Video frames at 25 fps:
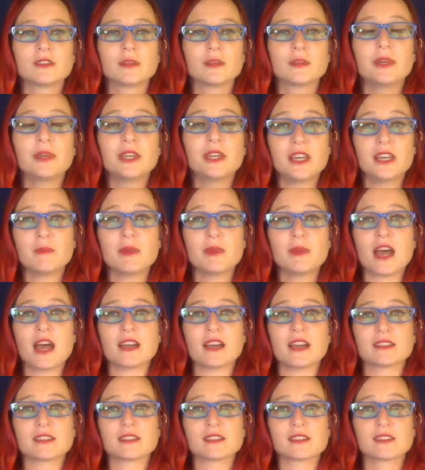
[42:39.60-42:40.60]

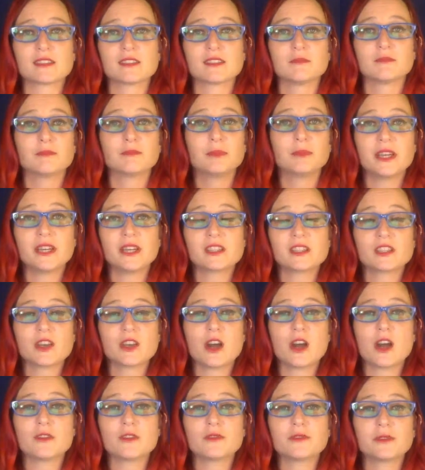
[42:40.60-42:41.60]
PMS, pissed
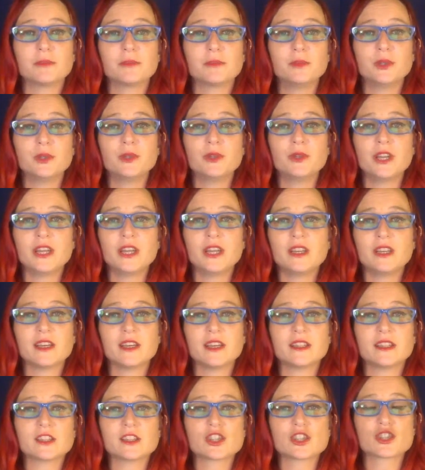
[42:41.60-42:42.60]
off, moody,
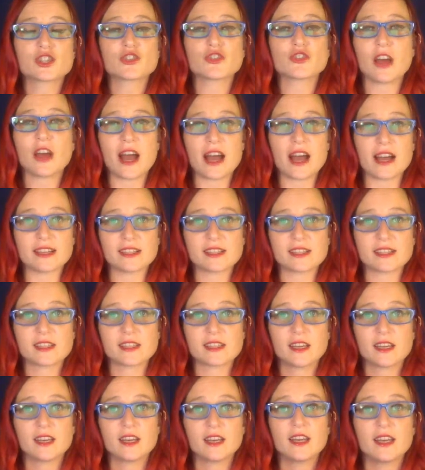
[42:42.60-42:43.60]
and
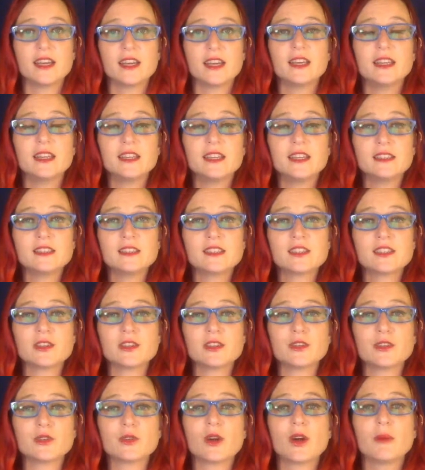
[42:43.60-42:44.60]
stressed,
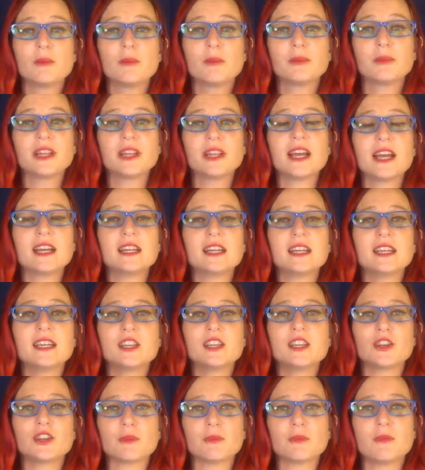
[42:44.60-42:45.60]
into planning
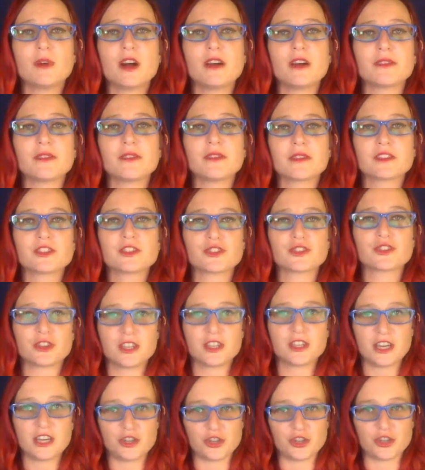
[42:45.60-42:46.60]
your month
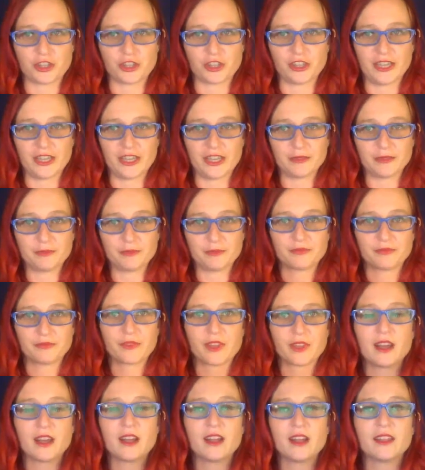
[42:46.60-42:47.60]
strategically.
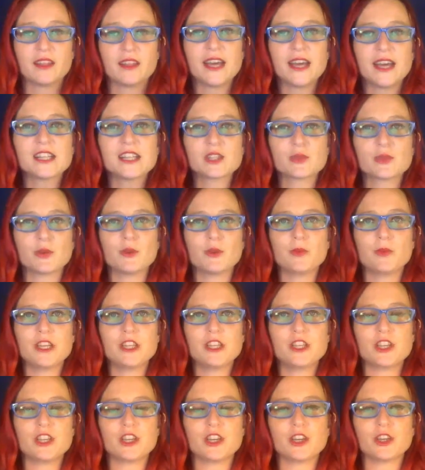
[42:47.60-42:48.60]
That's what we
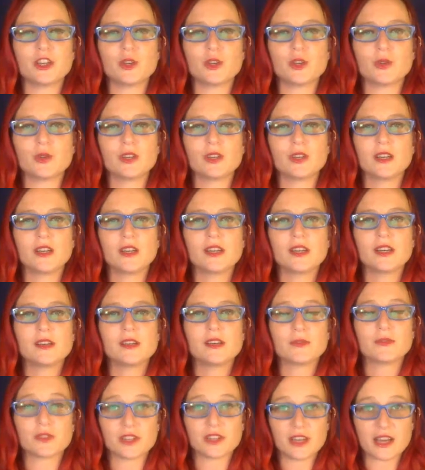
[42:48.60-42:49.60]
do
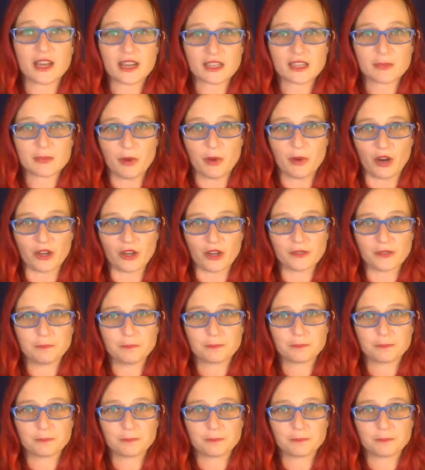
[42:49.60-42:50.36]
for the next part.